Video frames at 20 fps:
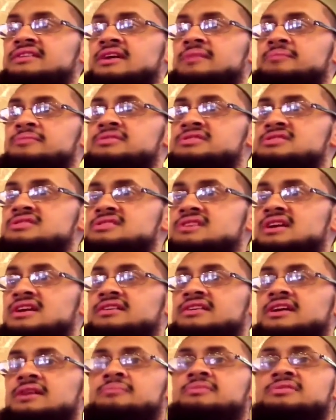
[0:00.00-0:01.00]
That person
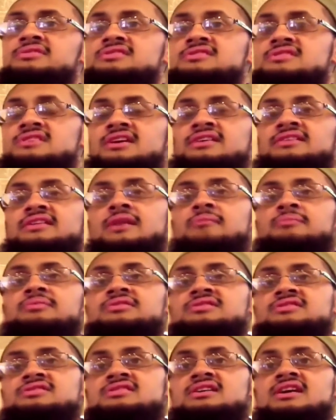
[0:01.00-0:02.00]
died. That person died. That
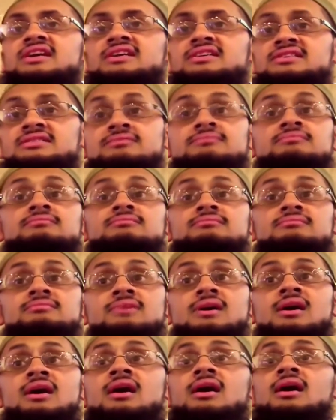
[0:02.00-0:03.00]
person died.
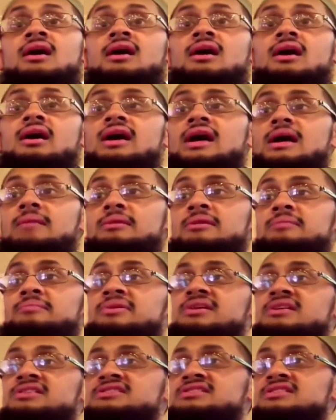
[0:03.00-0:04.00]
I am a
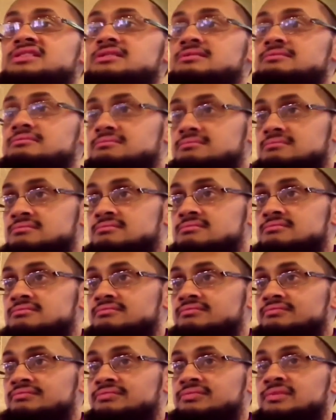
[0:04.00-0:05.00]
person.
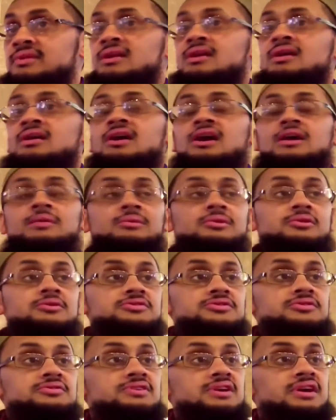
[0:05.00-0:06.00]
I will
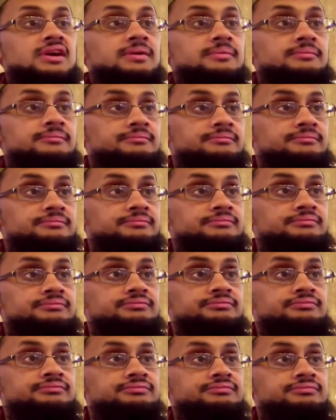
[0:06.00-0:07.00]
also die.
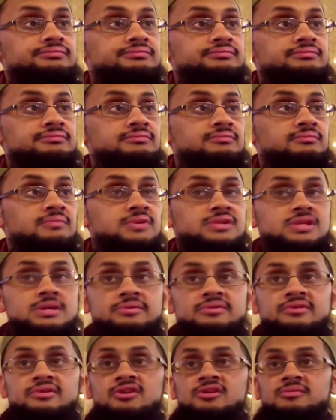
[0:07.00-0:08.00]
What type
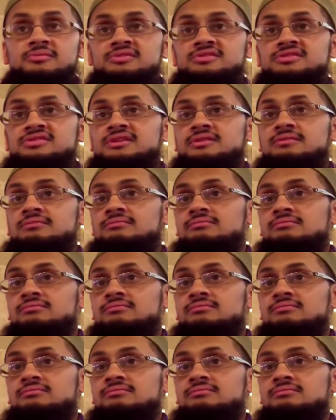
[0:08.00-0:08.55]
of argument is that?